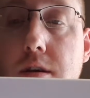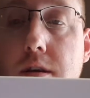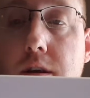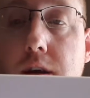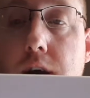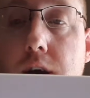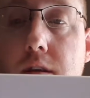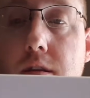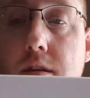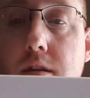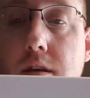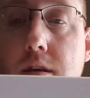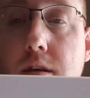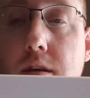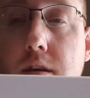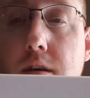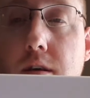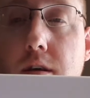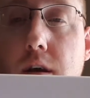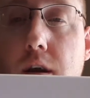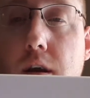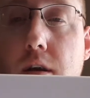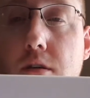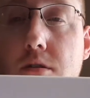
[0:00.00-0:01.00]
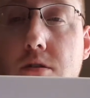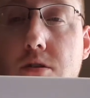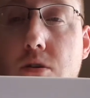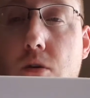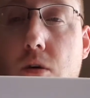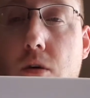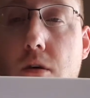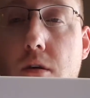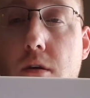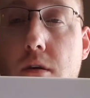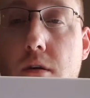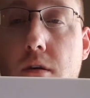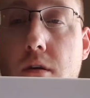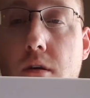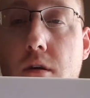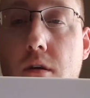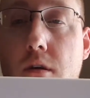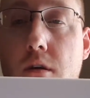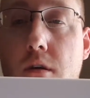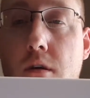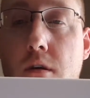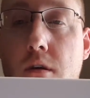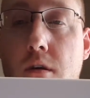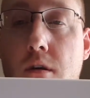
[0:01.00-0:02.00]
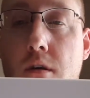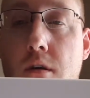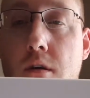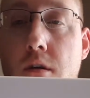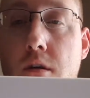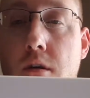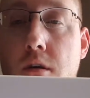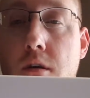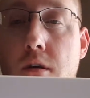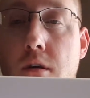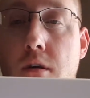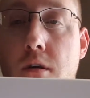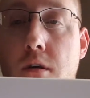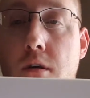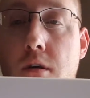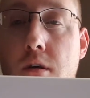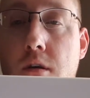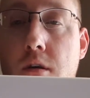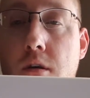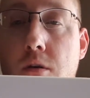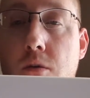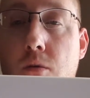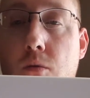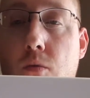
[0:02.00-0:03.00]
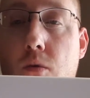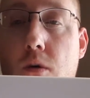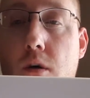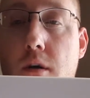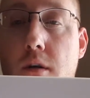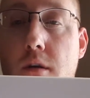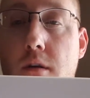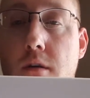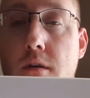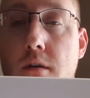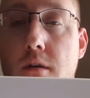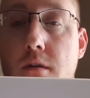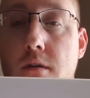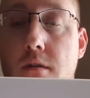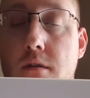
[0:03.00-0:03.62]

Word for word: you got the Air Jordan 1